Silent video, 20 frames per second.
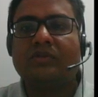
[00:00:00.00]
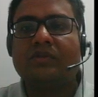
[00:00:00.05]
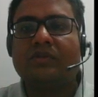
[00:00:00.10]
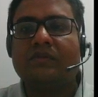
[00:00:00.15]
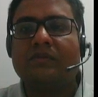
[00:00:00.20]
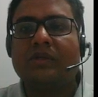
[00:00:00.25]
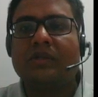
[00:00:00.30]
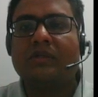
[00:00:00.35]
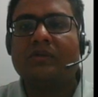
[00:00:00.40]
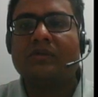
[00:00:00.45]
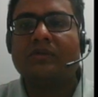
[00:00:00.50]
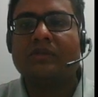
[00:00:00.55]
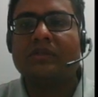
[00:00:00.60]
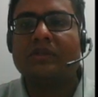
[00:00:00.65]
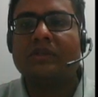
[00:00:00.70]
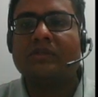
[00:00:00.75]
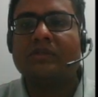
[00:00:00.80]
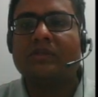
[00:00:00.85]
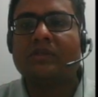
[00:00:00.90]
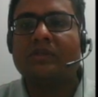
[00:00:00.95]
of Carnot heat
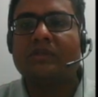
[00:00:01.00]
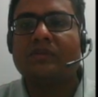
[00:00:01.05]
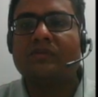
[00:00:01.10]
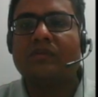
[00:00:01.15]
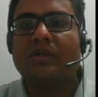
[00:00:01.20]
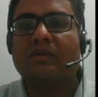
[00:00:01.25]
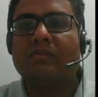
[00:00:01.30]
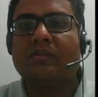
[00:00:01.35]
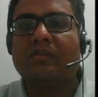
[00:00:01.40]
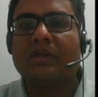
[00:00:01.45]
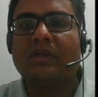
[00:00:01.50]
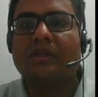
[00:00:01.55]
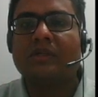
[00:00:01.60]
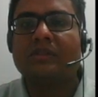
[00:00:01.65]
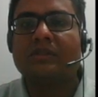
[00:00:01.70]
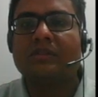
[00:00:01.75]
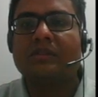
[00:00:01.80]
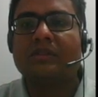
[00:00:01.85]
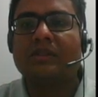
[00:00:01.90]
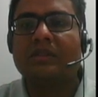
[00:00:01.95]
engine is 1
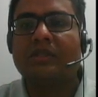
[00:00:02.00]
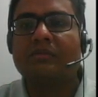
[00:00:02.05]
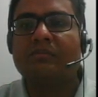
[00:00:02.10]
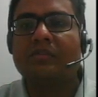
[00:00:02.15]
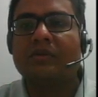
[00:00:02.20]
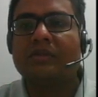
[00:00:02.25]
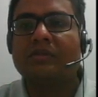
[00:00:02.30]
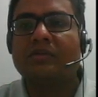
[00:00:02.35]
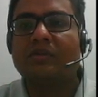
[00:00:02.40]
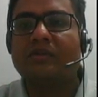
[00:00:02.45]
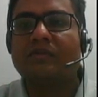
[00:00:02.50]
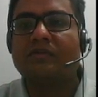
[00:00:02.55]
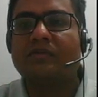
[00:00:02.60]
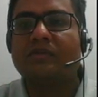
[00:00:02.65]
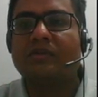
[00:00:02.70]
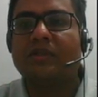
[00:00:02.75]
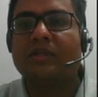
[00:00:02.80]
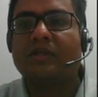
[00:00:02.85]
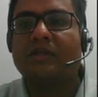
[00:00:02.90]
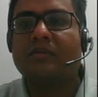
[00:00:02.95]
minus the temperature of
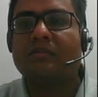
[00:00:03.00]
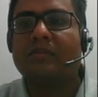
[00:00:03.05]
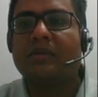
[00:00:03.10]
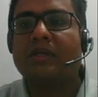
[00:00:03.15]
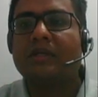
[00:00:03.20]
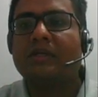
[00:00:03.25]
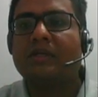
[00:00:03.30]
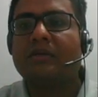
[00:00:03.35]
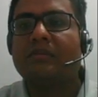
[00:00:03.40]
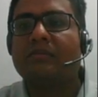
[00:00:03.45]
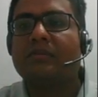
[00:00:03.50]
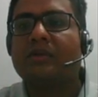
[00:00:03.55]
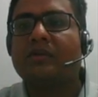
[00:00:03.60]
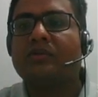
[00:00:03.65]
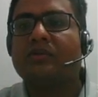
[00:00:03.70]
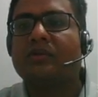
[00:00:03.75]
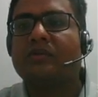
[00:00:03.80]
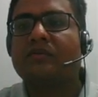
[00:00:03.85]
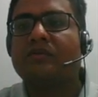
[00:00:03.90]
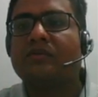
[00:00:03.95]
sink by
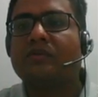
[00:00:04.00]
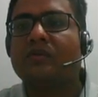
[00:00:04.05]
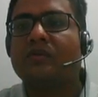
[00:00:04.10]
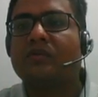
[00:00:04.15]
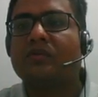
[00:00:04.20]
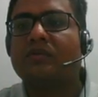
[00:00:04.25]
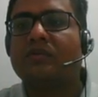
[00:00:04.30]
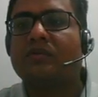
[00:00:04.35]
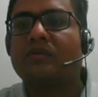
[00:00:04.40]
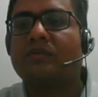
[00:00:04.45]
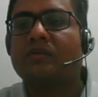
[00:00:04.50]
temperature of source.